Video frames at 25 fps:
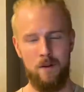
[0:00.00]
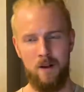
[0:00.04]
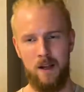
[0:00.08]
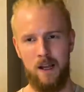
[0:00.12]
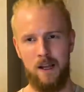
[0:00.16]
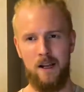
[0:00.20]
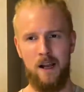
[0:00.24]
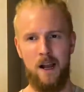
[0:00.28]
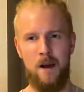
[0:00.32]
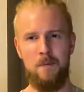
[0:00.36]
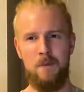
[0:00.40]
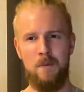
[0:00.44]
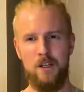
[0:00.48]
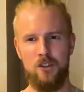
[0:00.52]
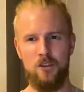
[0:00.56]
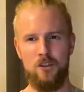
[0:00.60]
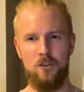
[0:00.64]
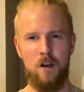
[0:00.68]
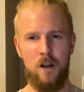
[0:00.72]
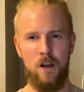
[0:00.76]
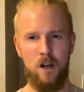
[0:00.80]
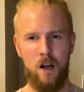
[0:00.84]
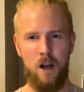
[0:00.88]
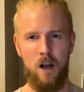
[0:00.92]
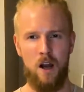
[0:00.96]
like, I'm not
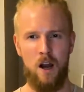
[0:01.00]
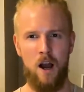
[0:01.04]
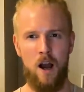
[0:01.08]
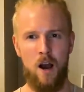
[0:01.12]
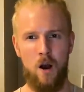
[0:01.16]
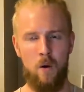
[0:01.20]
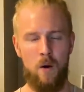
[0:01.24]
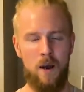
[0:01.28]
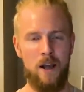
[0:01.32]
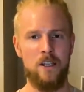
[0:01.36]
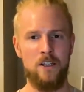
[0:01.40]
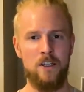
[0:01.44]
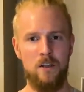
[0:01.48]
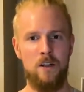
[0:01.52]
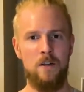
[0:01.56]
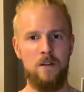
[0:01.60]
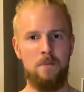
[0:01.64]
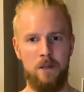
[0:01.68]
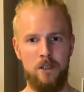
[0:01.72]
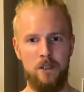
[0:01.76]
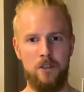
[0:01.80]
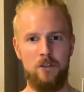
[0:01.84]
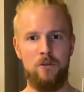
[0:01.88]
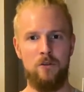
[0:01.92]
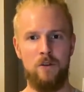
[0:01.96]
sure like how
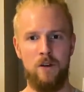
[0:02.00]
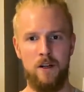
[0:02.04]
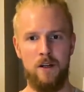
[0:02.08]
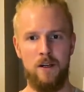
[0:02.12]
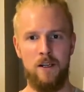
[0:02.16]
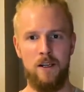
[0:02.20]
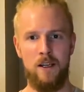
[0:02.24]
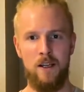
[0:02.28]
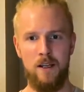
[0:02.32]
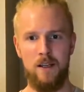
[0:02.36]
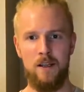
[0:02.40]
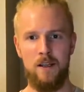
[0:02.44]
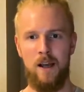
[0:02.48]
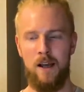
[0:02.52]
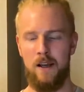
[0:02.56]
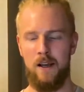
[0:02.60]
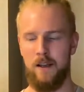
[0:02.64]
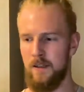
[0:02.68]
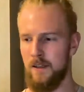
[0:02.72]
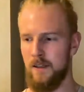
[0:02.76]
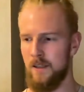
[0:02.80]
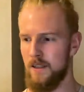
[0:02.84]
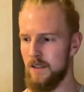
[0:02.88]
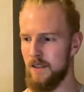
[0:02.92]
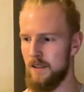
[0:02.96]
actually, but you can get
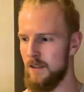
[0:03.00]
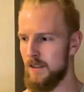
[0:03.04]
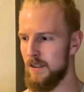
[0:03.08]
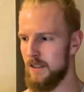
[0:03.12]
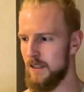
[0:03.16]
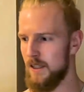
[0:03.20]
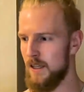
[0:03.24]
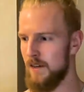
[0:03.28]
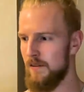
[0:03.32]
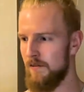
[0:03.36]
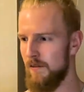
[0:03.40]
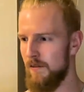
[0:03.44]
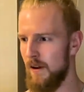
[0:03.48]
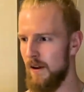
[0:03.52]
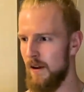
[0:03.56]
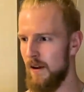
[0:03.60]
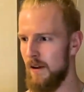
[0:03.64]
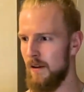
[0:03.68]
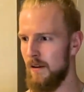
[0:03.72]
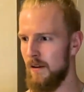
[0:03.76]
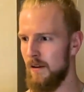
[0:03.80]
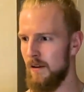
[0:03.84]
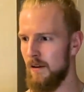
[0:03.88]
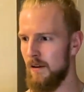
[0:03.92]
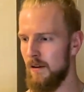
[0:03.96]
like this different,